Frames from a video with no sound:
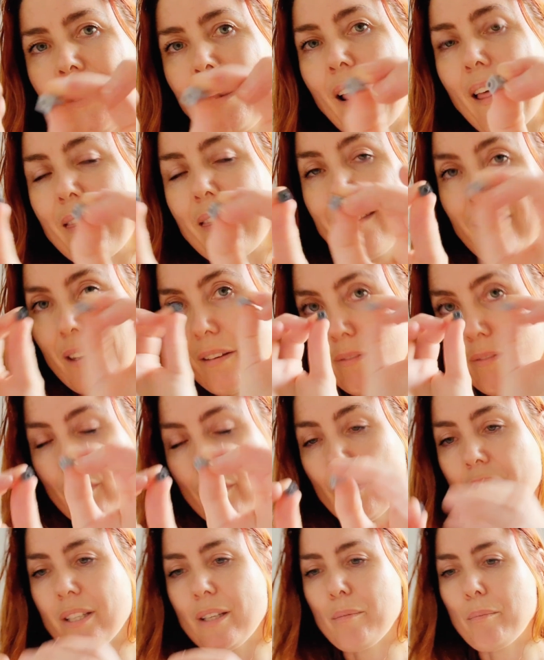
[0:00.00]
and the
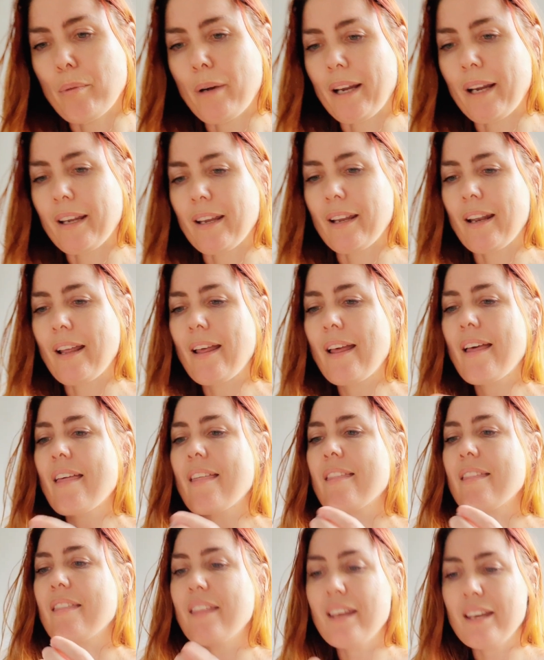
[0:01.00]
inverted bracket.
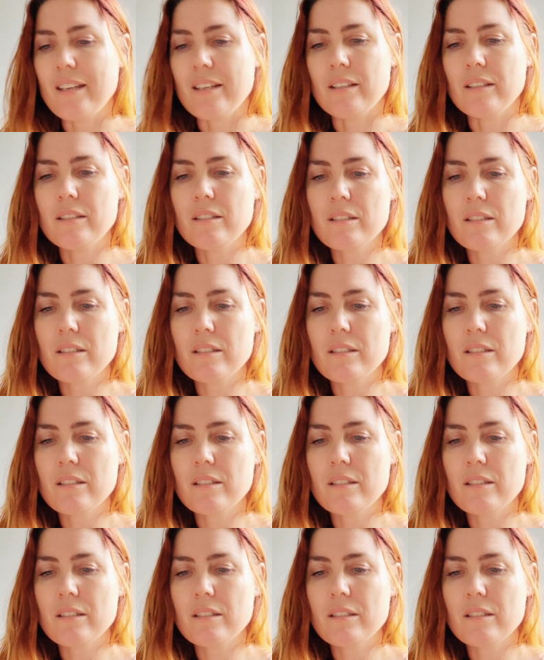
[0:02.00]
These